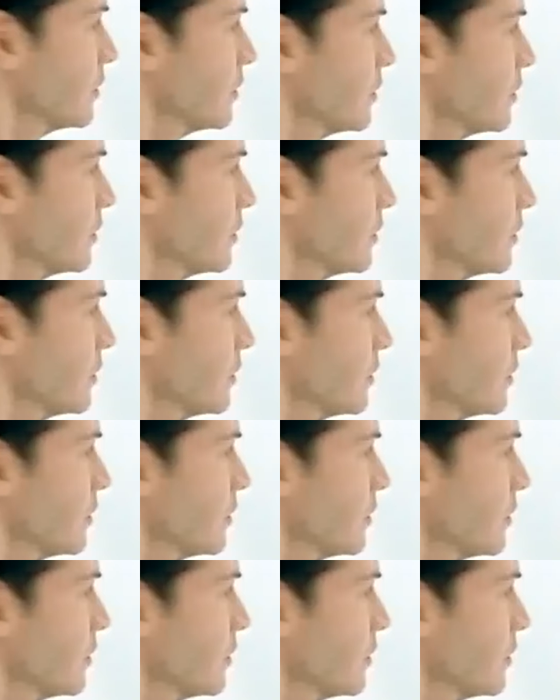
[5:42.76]

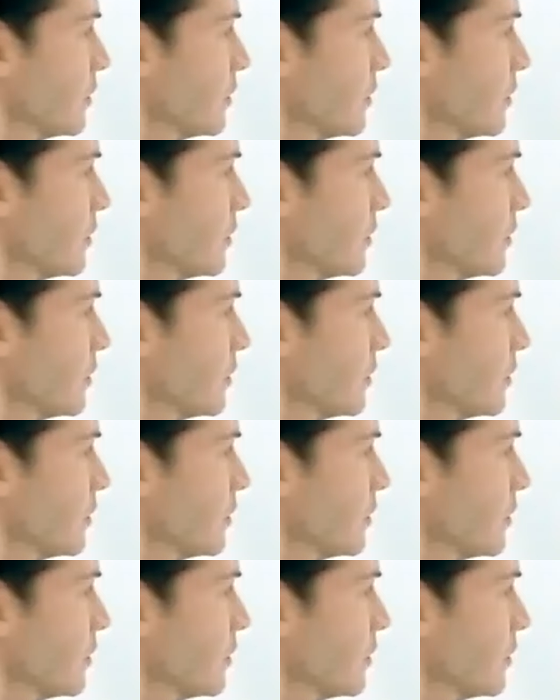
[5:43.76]

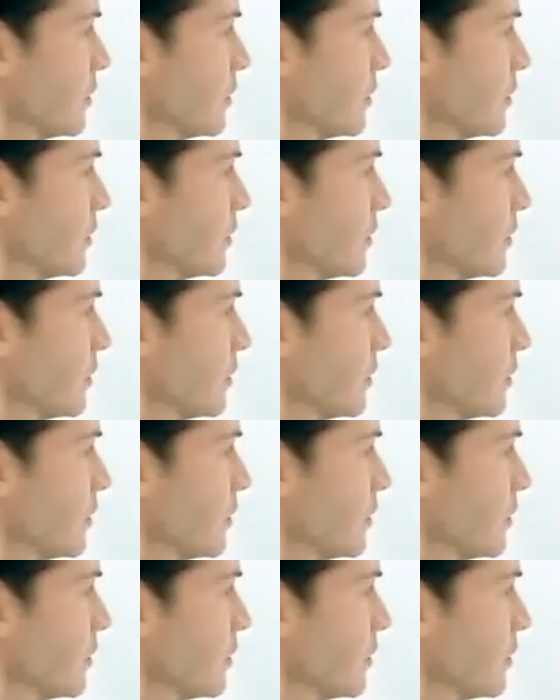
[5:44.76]
[no speech]